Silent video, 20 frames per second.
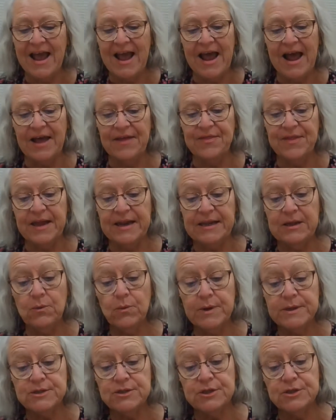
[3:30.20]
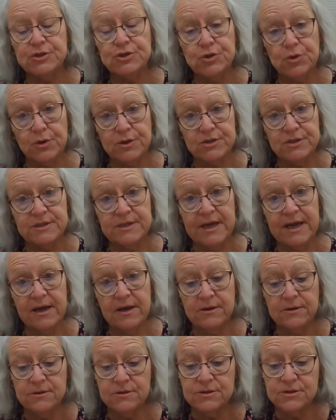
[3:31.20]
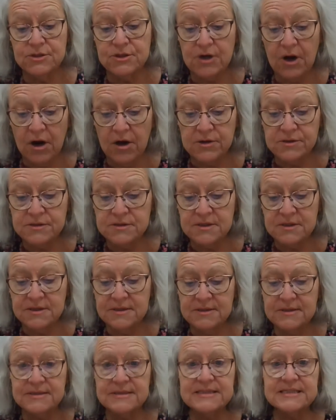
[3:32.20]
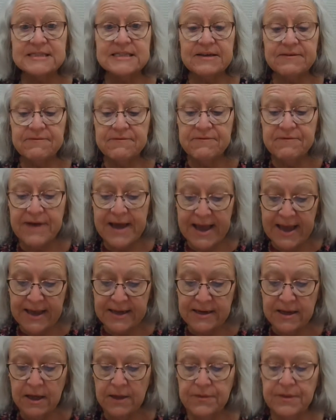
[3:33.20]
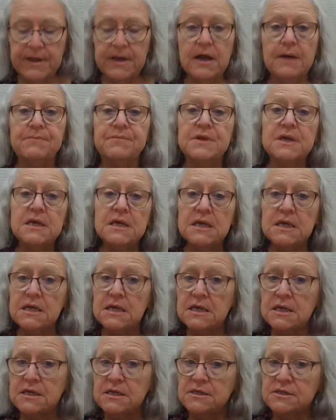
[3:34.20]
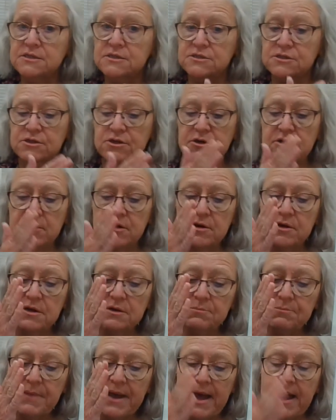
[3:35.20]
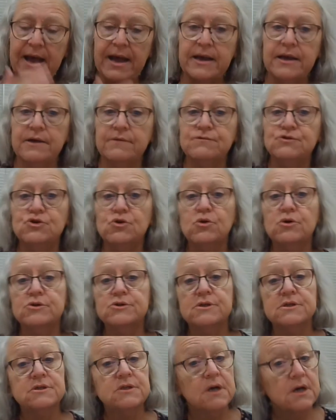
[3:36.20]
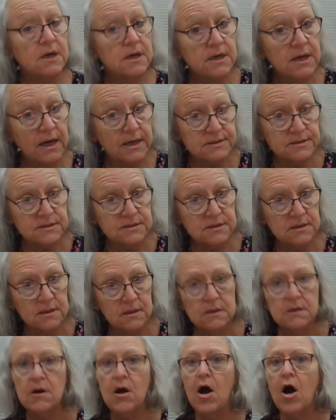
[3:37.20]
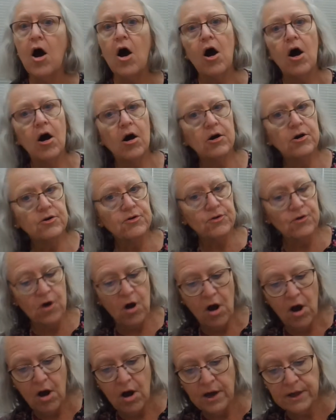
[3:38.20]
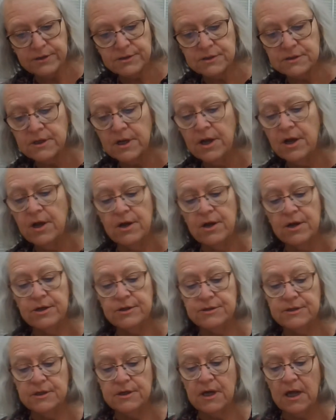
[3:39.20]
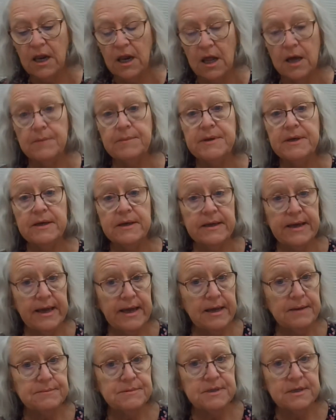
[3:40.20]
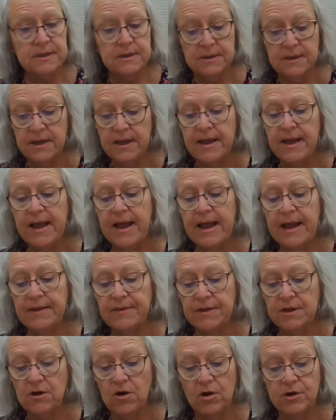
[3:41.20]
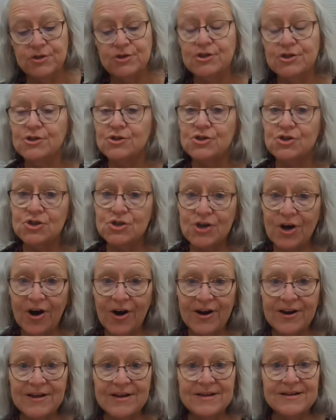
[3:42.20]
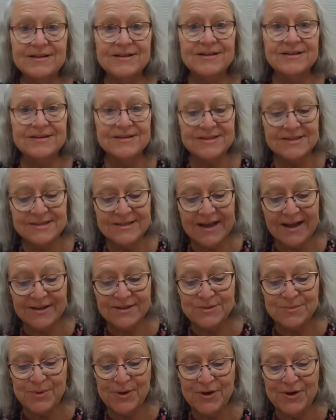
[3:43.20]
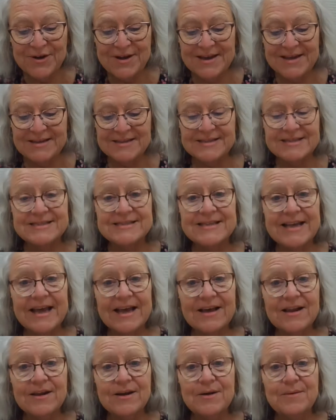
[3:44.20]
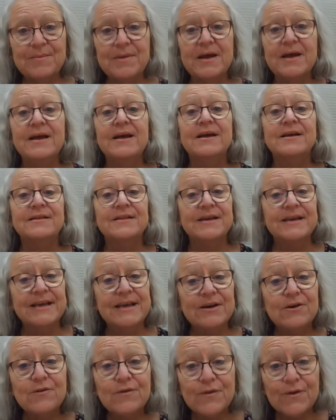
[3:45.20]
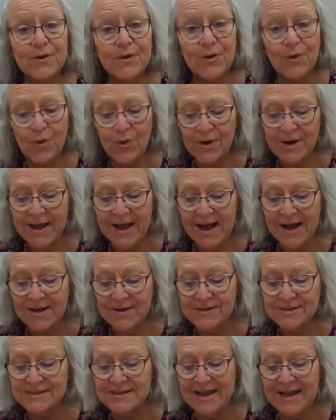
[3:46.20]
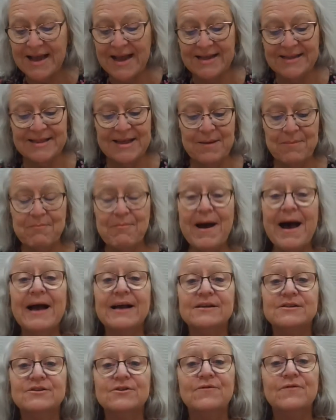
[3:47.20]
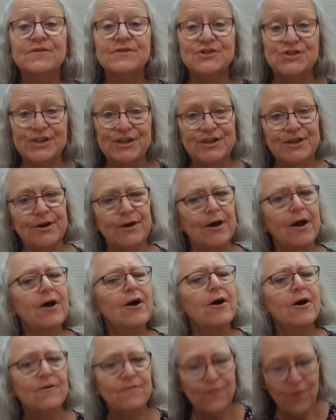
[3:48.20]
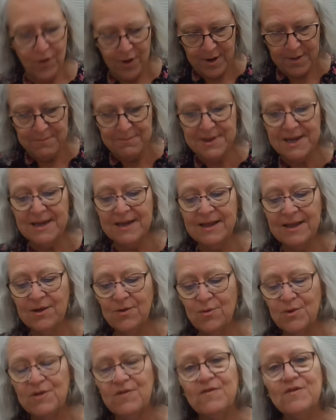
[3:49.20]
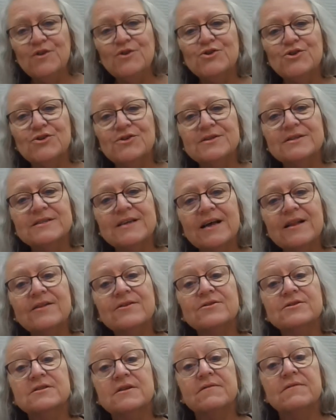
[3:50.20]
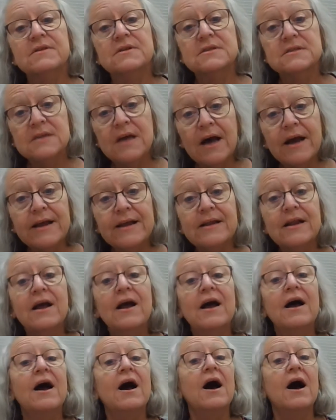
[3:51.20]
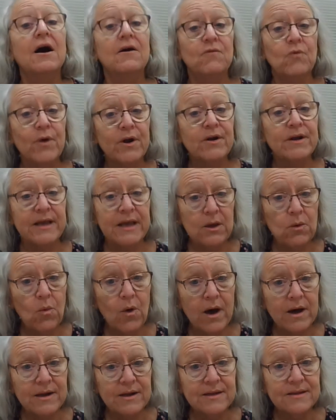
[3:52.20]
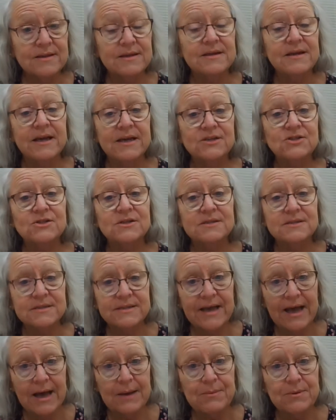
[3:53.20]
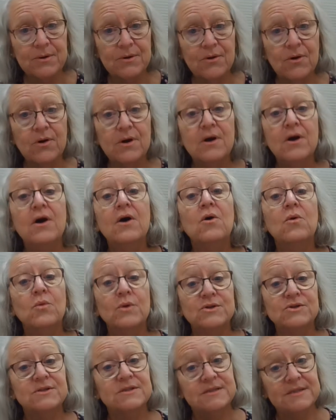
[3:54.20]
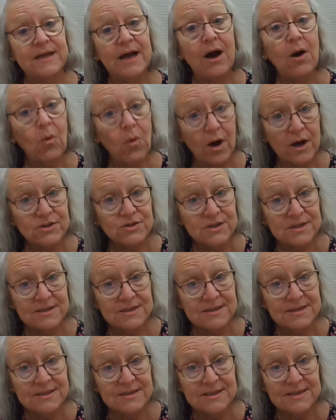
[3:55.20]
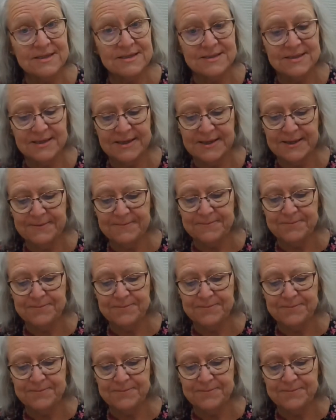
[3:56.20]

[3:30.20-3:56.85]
And then he went to Georgetown, Charleston, Savannah, then up the eastern back of Georgia to Augusta, across to Columbia and Camden, and then on to Charlotte, Salisbury, Salem, the Guilford Courthouse, and then back to Virginia for a meeting with future sellers of the site of where he wanted the nation's capital, which is now Washington, D.C.